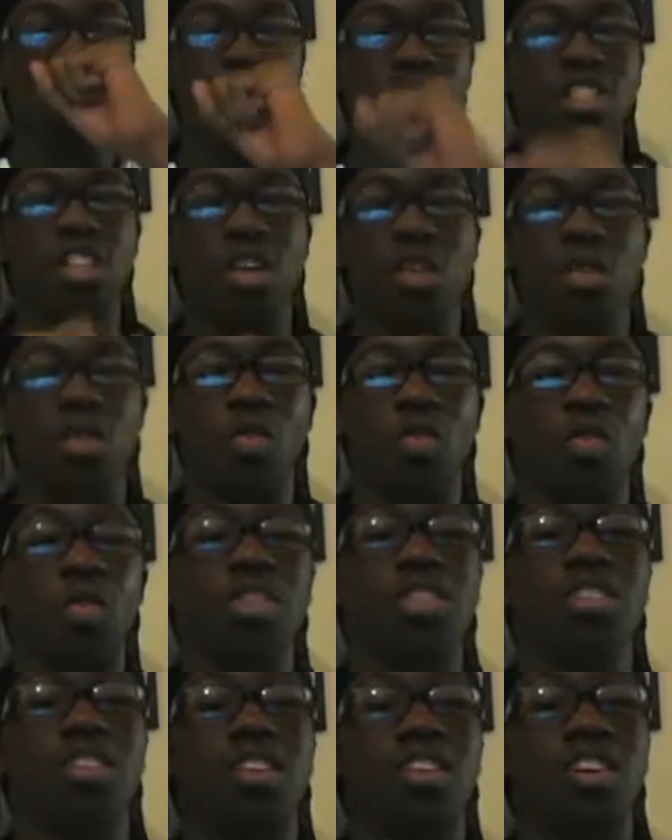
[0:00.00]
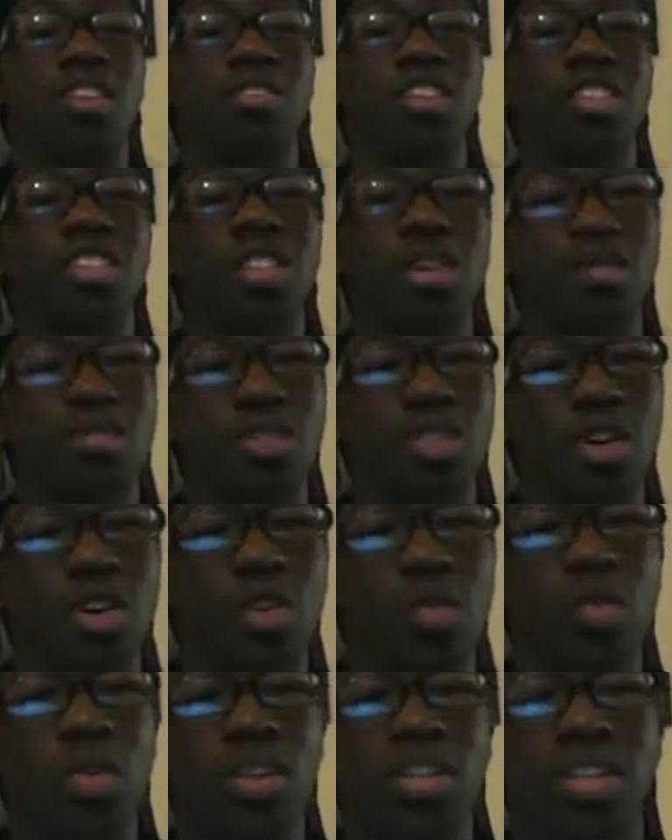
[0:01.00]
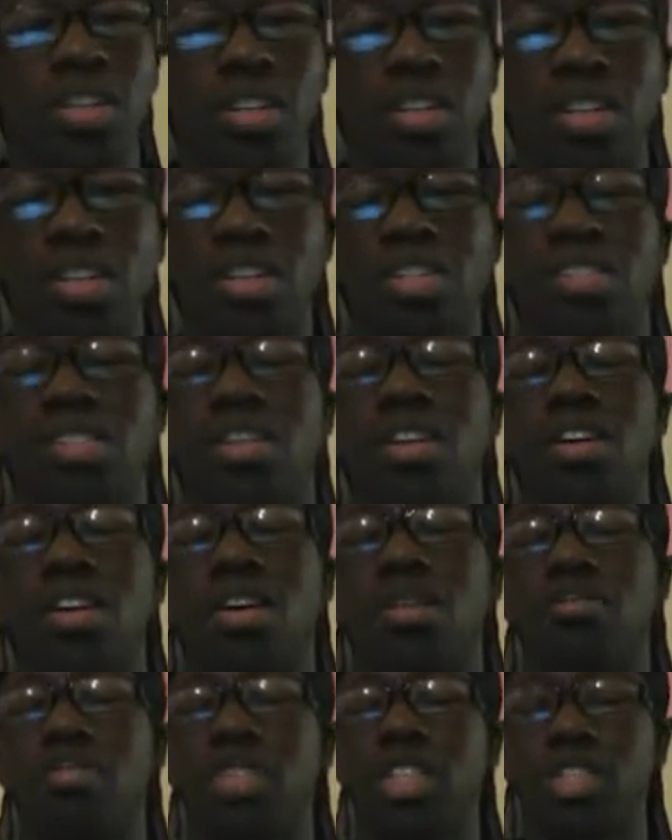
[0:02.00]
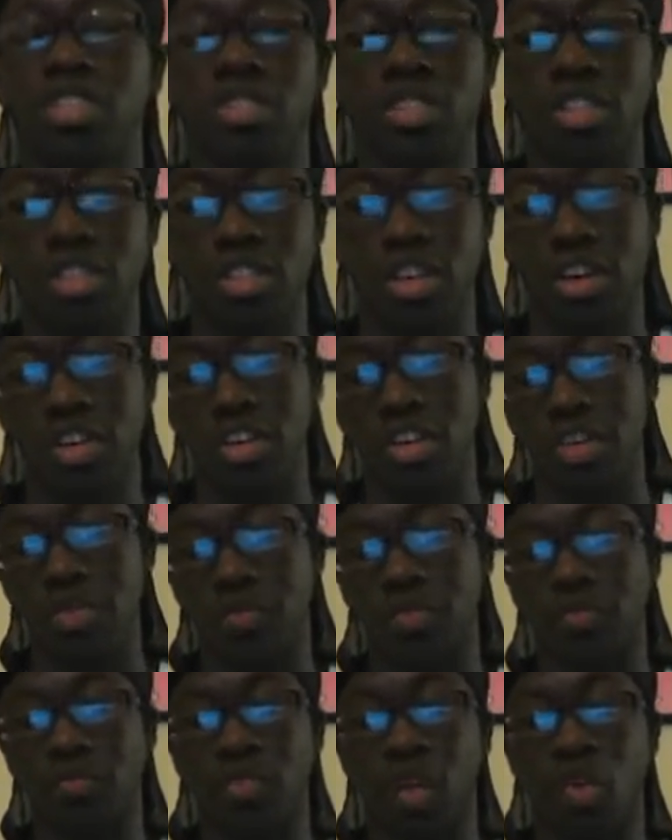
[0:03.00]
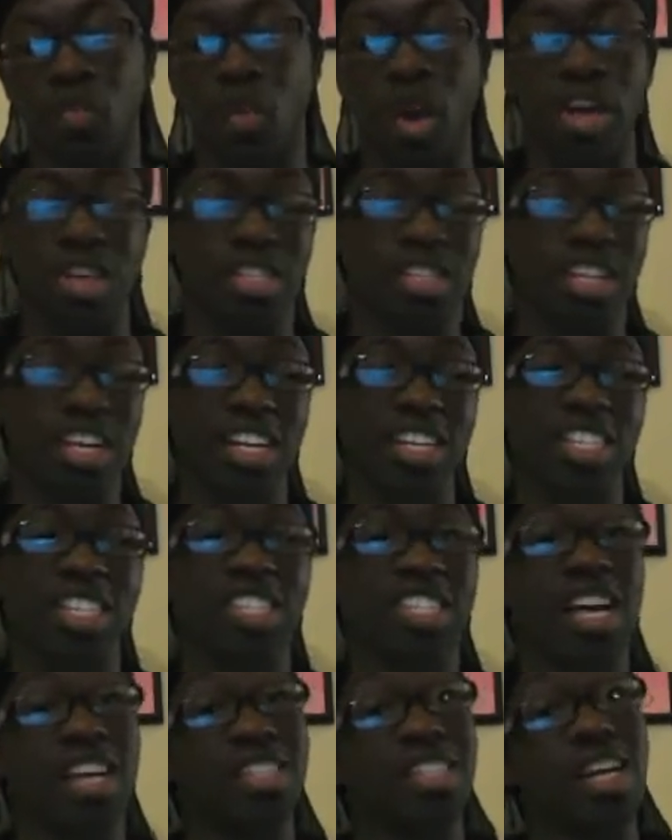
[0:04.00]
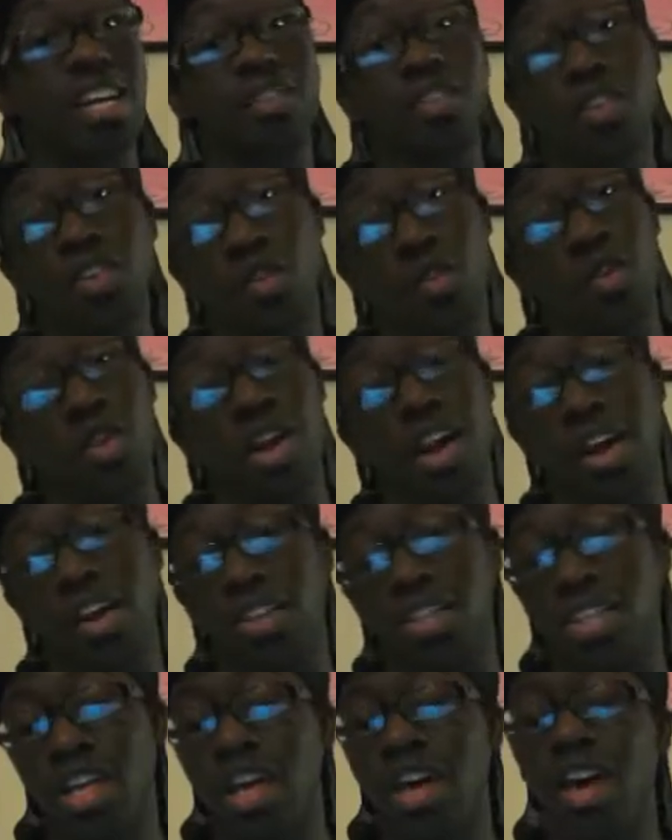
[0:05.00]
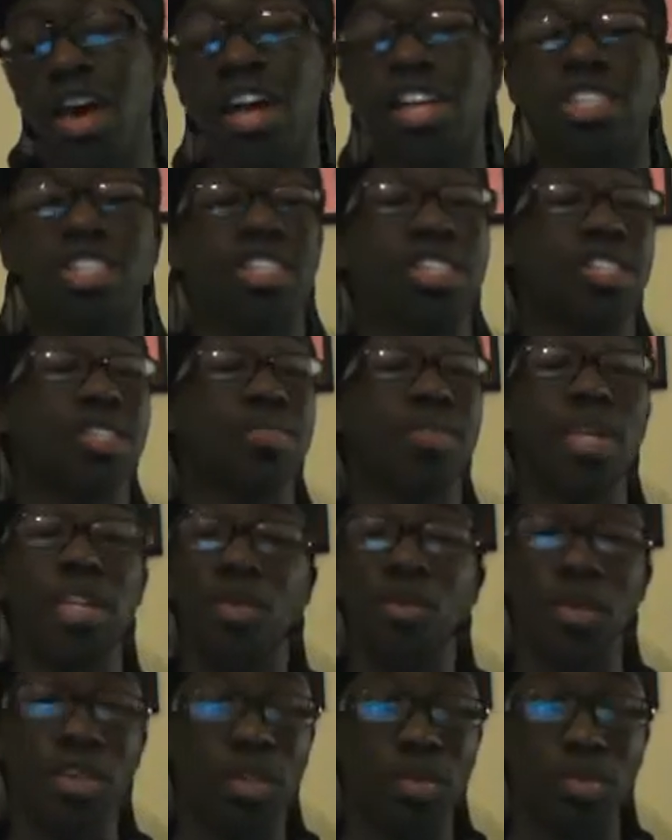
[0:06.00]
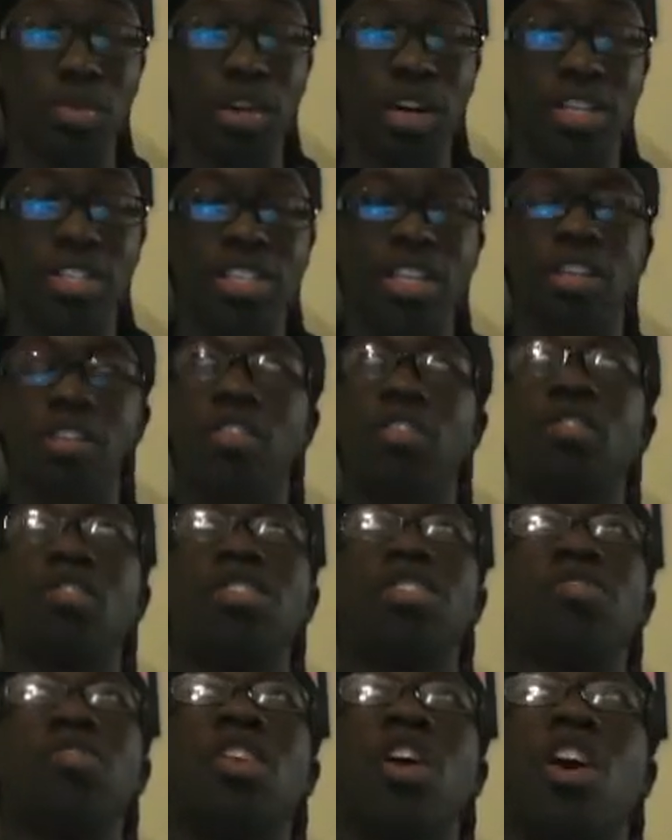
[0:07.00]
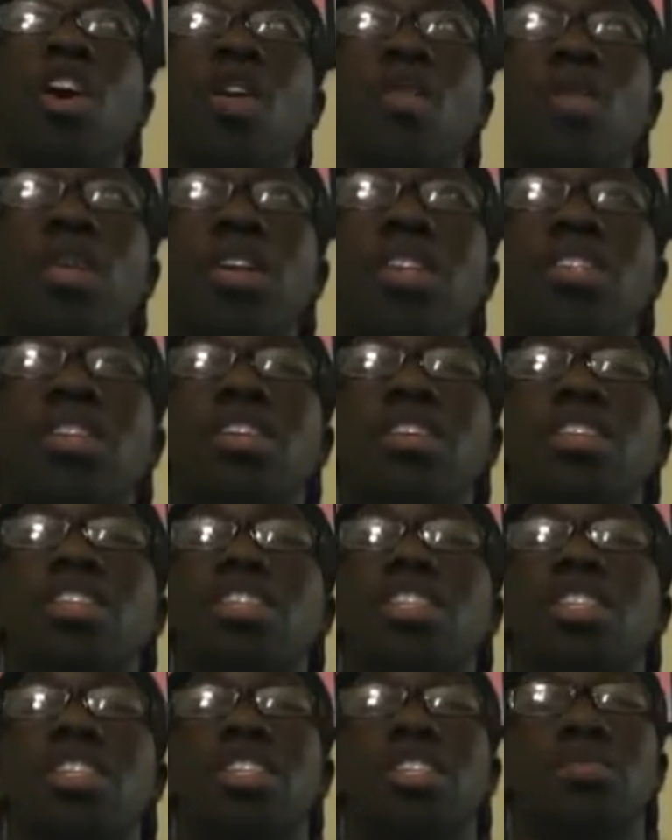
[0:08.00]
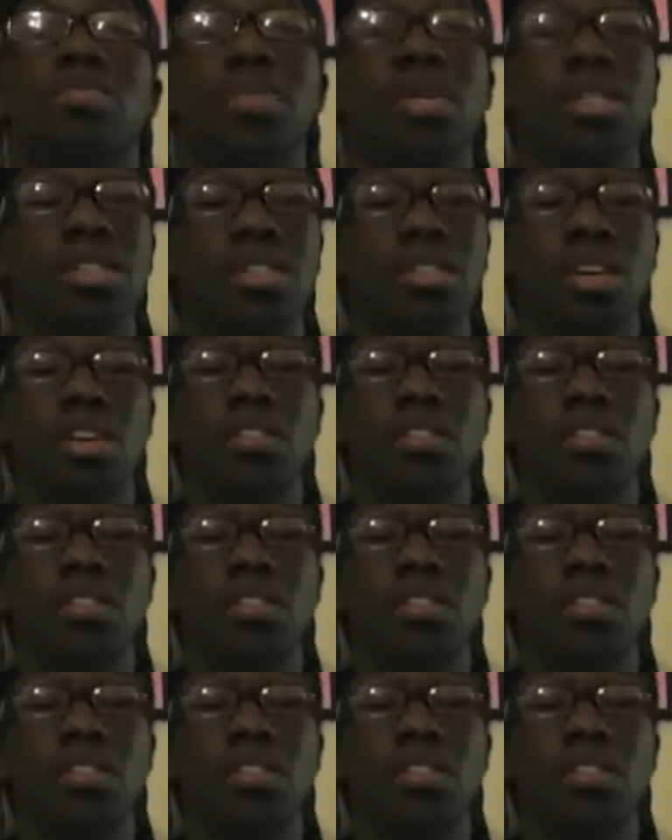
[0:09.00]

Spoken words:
So we start off this episode with the district attorney Roxanne. She's outside of the courthouse and she's speaking with the press. And of course, you can already tell that she is pissed